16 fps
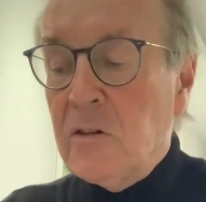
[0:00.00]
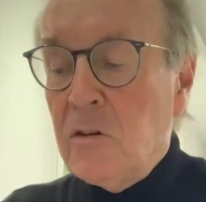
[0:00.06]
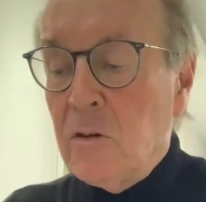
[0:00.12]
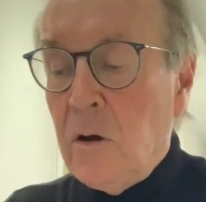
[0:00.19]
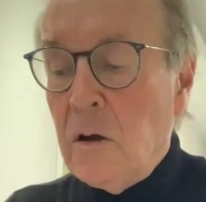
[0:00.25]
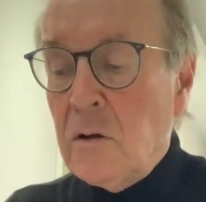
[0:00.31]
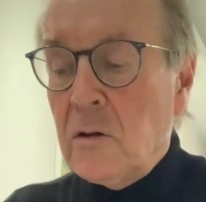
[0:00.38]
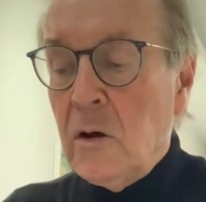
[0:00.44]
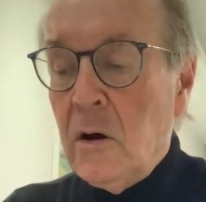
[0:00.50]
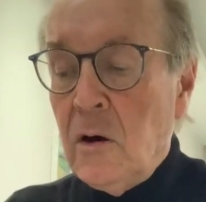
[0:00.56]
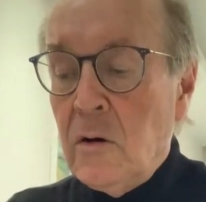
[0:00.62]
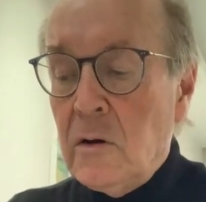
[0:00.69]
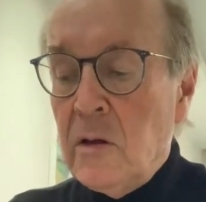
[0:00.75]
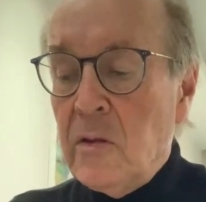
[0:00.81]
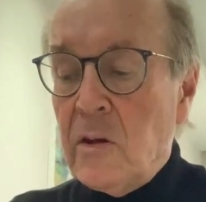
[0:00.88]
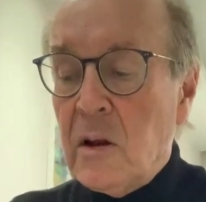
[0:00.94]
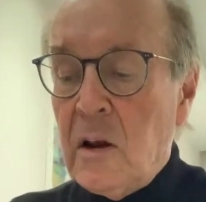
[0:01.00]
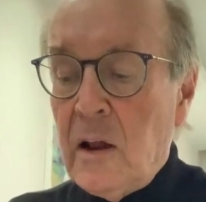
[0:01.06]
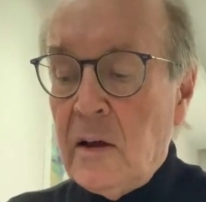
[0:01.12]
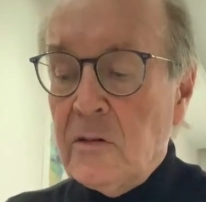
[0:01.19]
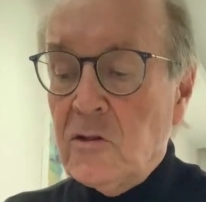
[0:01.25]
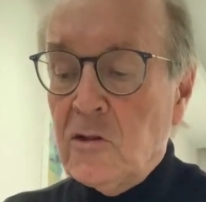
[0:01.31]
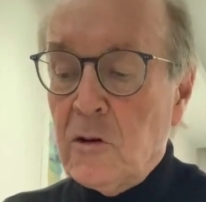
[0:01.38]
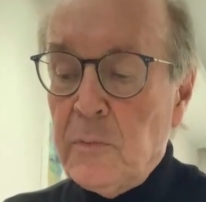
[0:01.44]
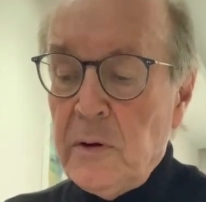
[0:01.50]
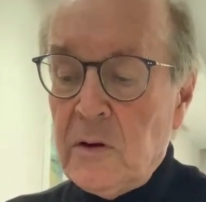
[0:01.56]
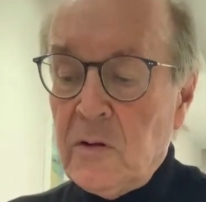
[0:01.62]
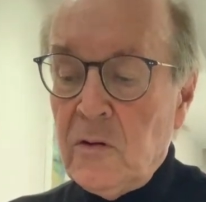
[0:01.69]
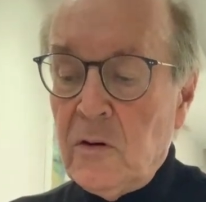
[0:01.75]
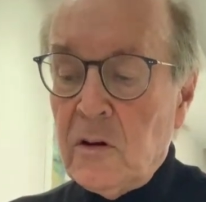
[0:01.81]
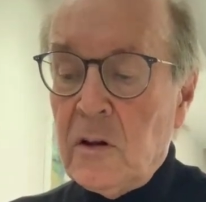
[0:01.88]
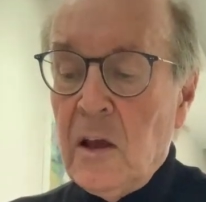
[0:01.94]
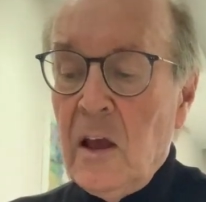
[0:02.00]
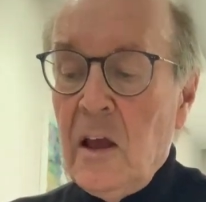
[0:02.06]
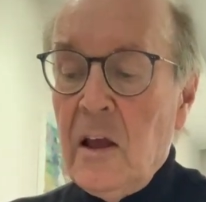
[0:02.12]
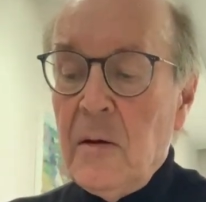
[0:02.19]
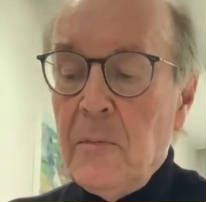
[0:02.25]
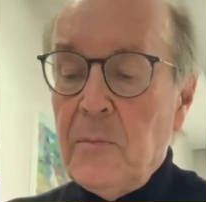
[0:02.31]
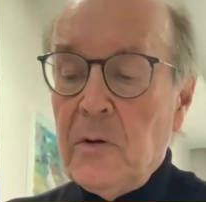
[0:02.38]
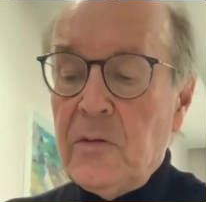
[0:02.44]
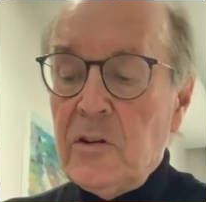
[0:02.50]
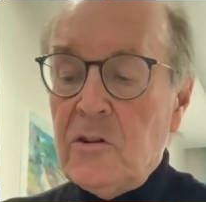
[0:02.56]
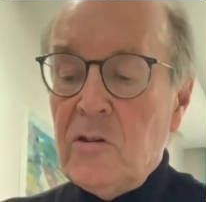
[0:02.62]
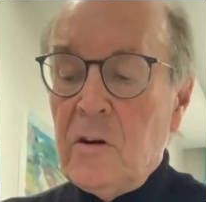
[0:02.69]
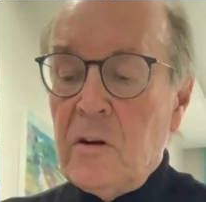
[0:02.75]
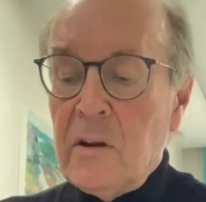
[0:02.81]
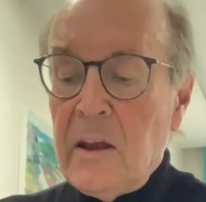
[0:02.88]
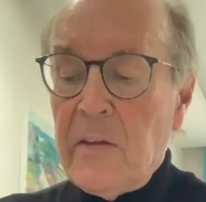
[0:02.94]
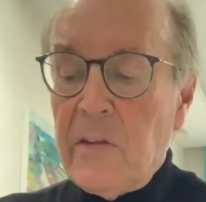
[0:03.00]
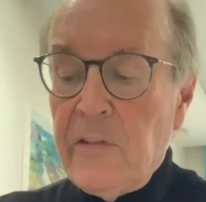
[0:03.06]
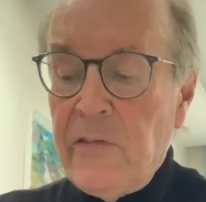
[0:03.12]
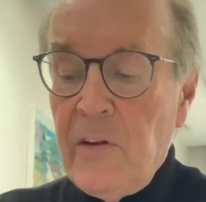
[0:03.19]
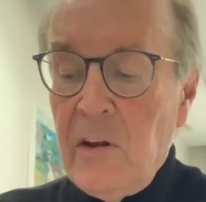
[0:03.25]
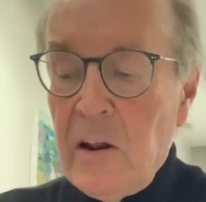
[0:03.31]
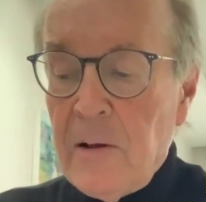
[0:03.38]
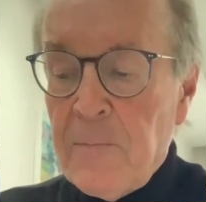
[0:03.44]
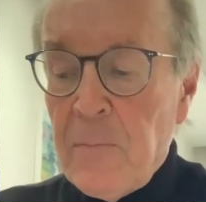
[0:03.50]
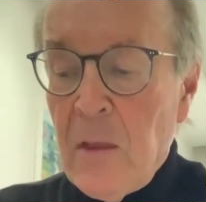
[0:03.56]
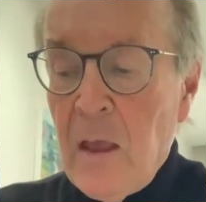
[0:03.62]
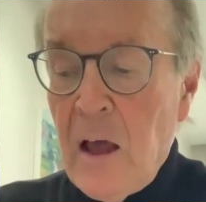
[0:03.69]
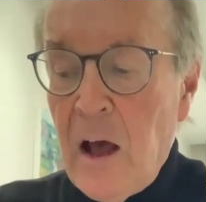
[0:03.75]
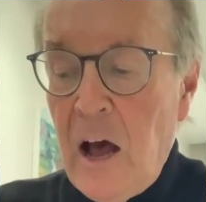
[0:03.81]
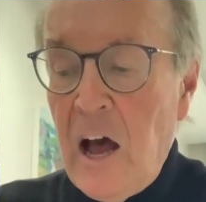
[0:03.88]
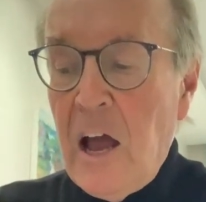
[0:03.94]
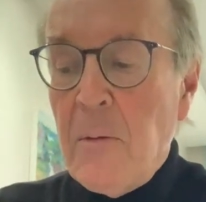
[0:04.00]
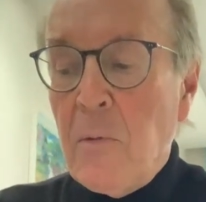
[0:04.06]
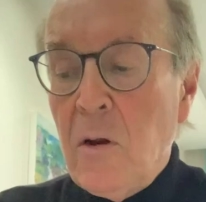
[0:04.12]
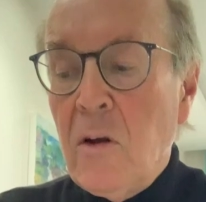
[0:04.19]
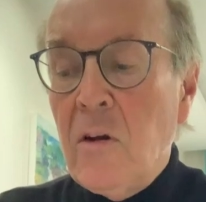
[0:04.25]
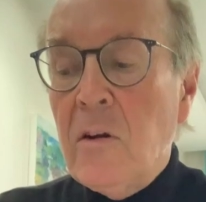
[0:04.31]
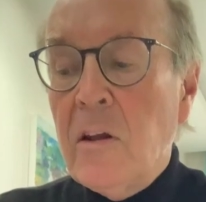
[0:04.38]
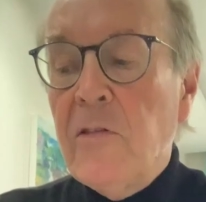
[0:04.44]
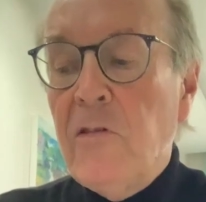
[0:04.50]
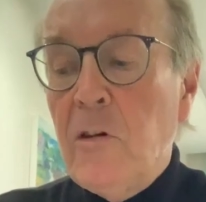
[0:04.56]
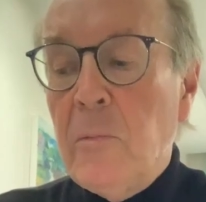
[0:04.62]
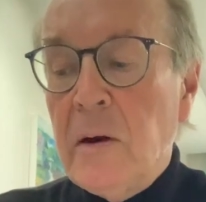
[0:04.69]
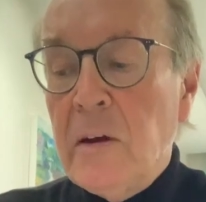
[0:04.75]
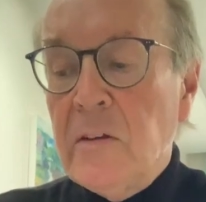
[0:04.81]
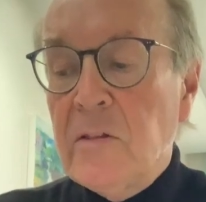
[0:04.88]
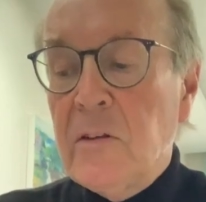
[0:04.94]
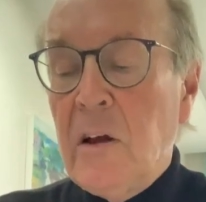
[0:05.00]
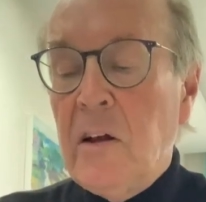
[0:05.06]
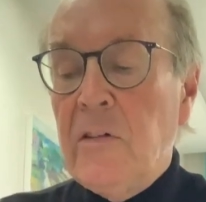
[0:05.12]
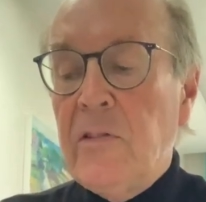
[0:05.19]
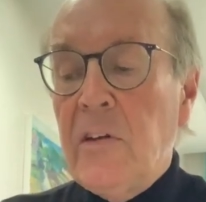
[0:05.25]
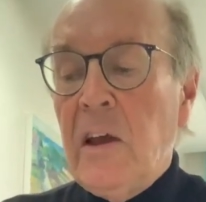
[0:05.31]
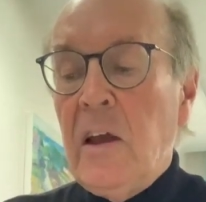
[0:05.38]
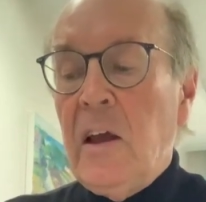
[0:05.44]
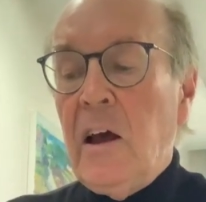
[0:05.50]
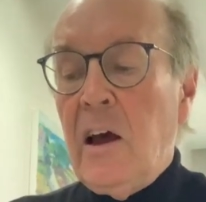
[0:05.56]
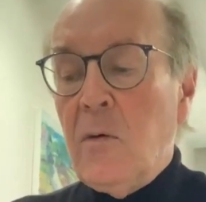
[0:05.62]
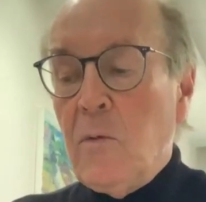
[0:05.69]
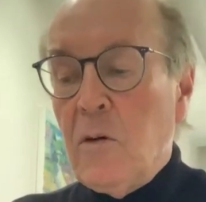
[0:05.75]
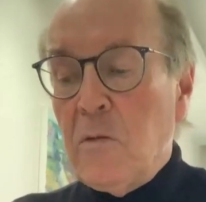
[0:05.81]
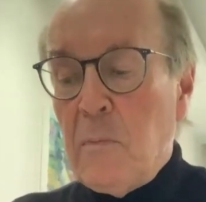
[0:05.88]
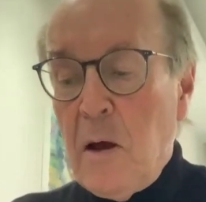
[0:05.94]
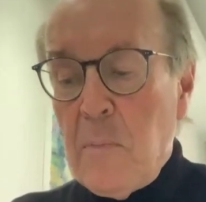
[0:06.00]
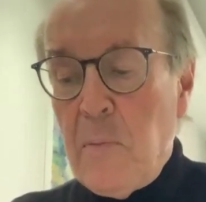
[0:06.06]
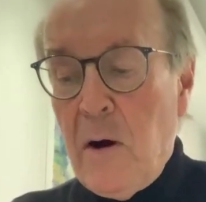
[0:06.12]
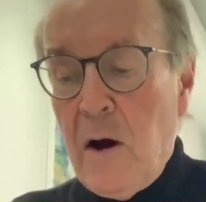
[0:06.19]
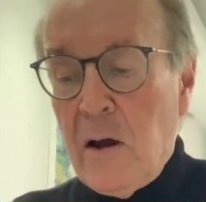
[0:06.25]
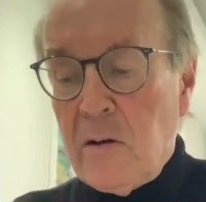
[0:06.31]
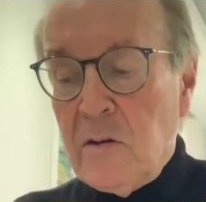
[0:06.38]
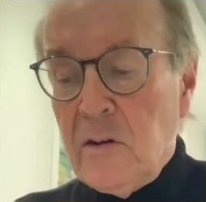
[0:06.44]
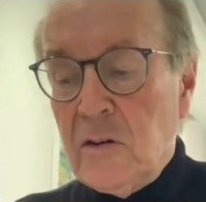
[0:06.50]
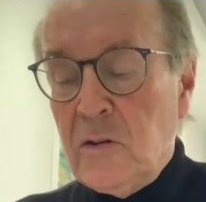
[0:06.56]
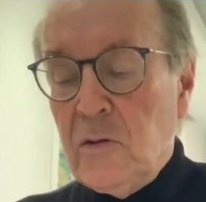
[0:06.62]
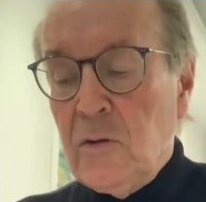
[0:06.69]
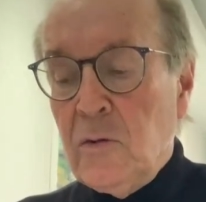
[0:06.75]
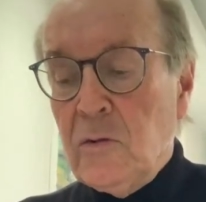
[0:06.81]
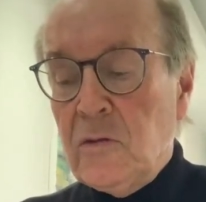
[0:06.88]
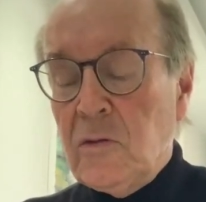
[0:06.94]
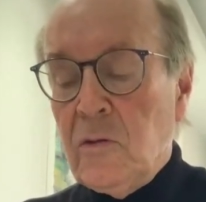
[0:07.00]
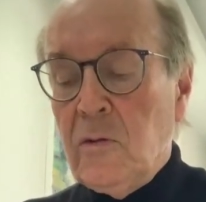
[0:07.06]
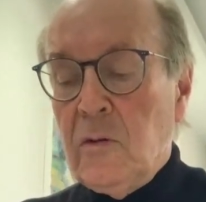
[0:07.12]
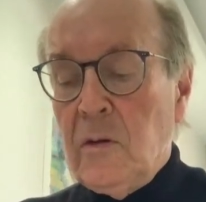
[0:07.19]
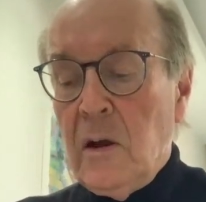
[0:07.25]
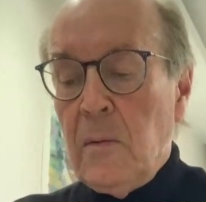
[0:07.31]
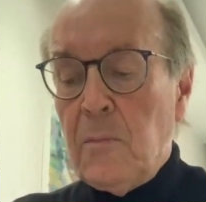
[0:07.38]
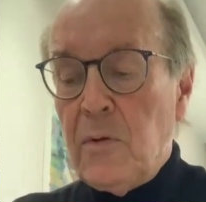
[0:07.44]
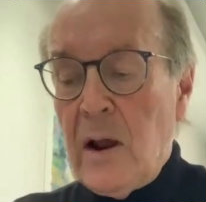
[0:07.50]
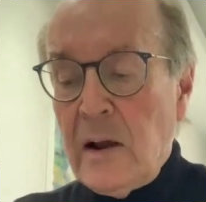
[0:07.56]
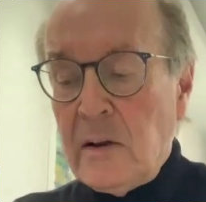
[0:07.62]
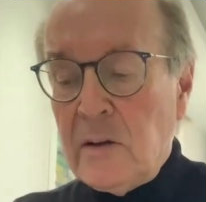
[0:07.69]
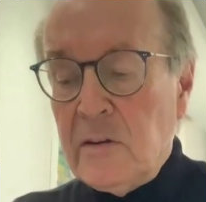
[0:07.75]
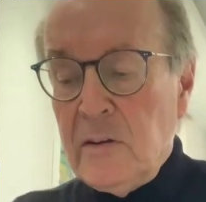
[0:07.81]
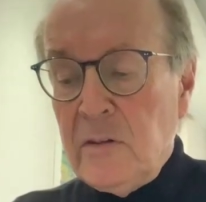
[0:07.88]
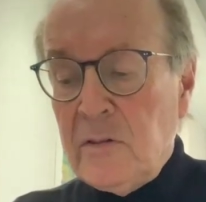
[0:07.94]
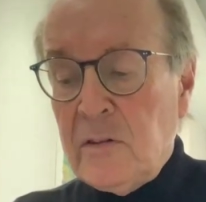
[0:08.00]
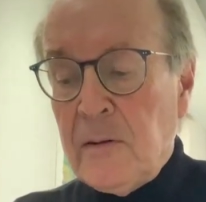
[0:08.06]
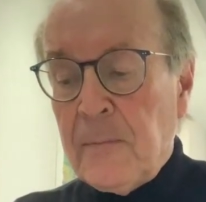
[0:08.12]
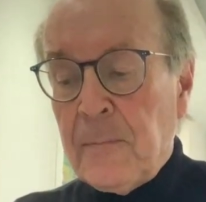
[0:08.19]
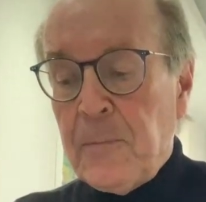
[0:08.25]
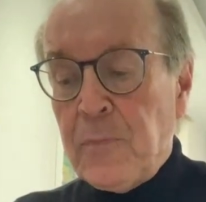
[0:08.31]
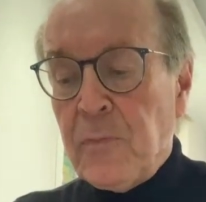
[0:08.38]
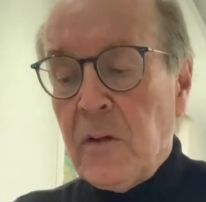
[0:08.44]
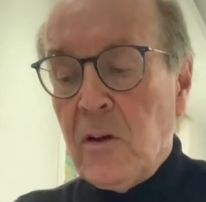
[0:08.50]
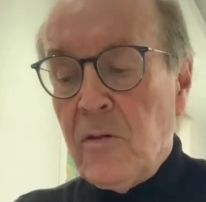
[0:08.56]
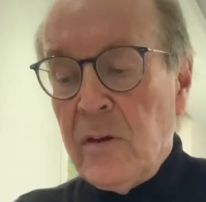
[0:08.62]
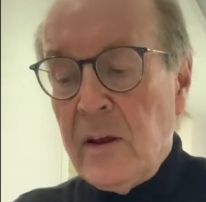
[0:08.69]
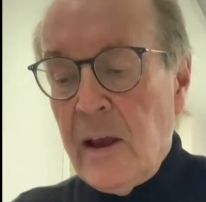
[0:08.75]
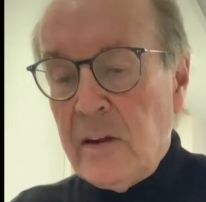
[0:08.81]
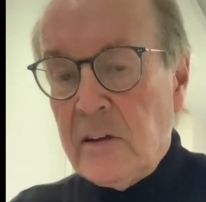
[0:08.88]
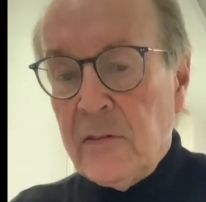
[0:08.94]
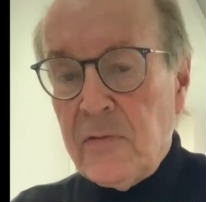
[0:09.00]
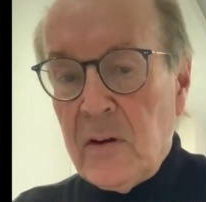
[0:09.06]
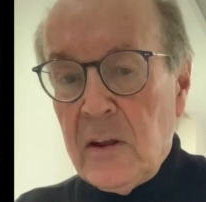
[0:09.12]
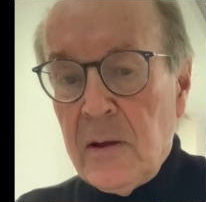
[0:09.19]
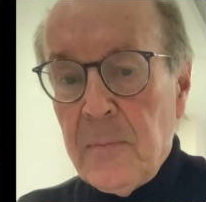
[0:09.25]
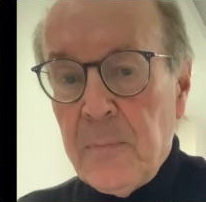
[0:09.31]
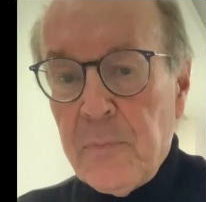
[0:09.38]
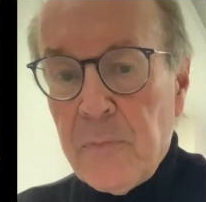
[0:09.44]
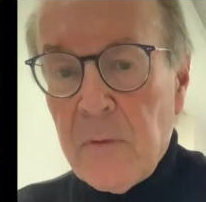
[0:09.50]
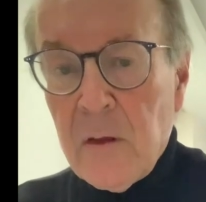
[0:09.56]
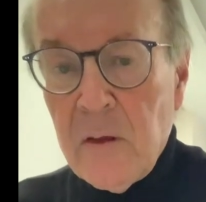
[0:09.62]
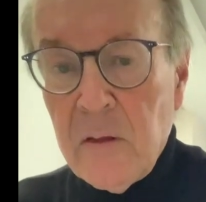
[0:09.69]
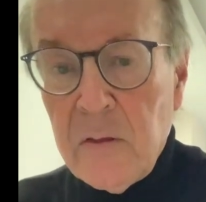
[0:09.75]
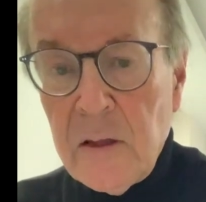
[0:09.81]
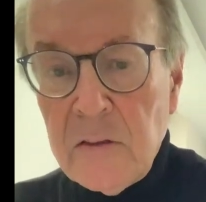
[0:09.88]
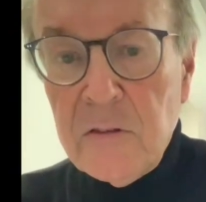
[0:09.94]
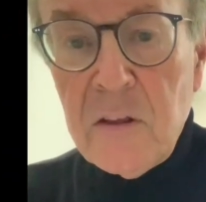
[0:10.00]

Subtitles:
Not only the class should be taught, but the children get the feeling, I'm learning for myself and with my partner too. So practice creatively. That's